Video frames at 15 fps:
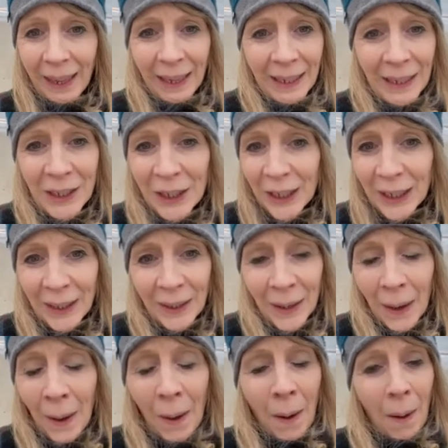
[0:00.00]
on a share
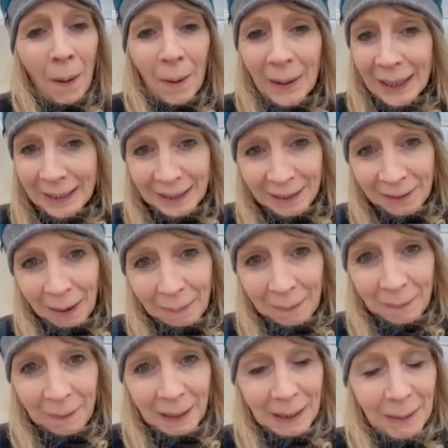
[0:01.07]
on Instagram
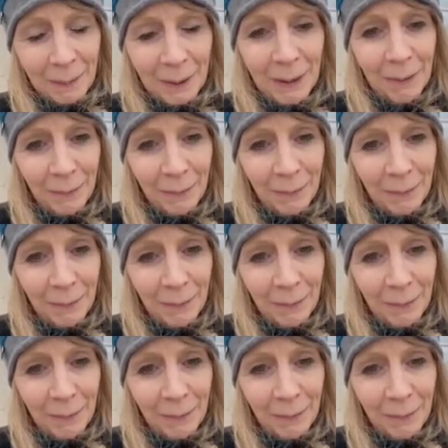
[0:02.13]
and Facebook.